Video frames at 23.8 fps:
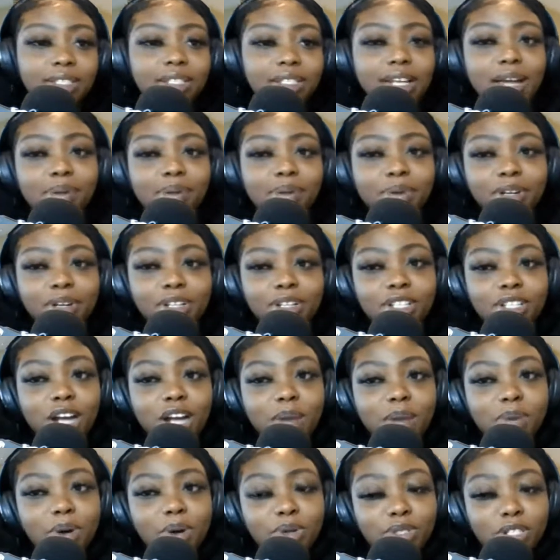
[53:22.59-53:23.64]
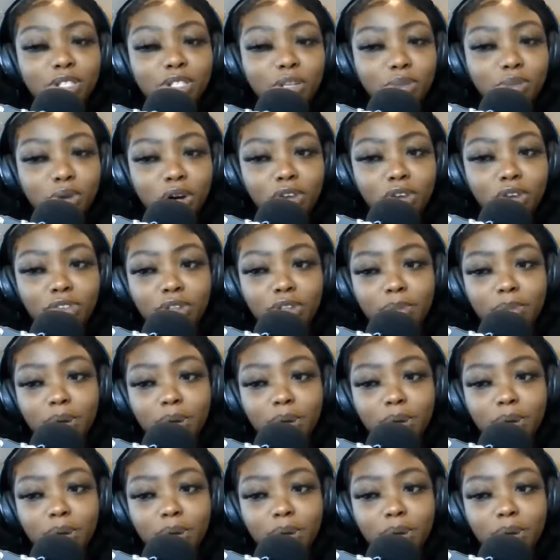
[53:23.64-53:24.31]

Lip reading: and I'm going to start posting more of them.